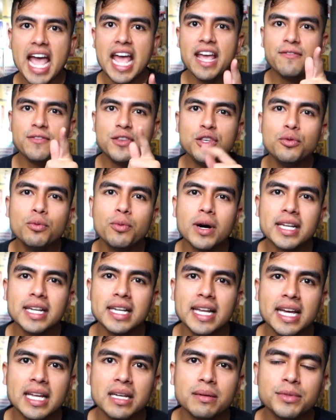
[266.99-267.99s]
If you want an
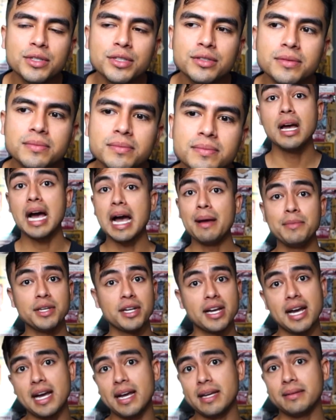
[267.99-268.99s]
animal, I'm your
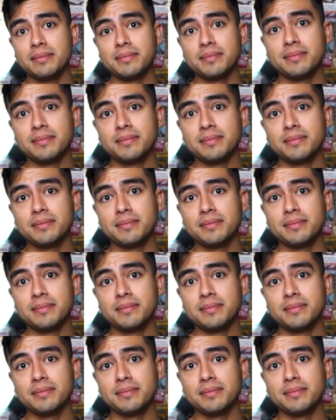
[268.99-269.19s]
guy.